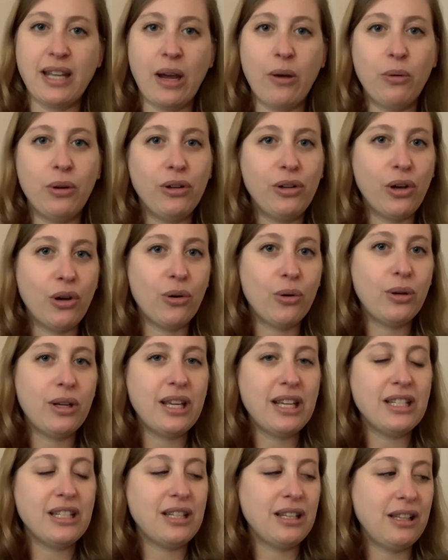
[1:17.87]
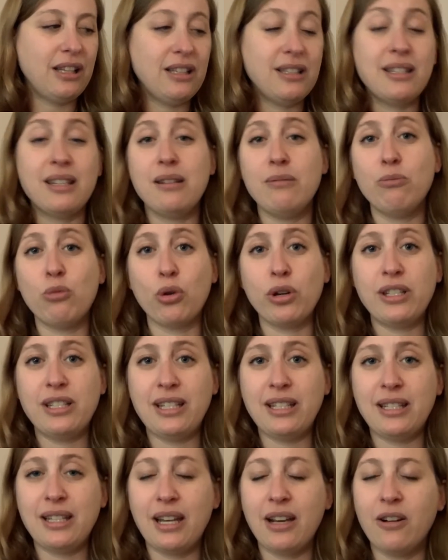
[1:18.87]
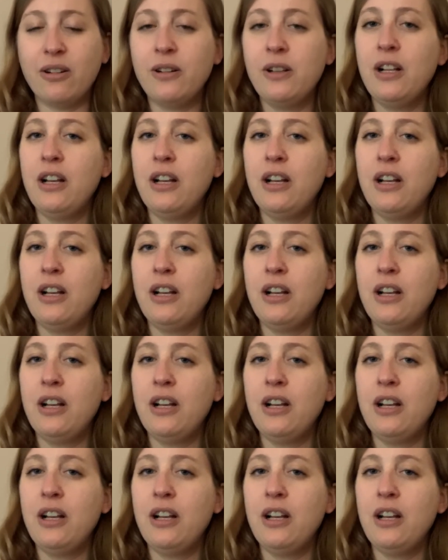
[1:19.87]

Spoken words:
I would go into these in more detail.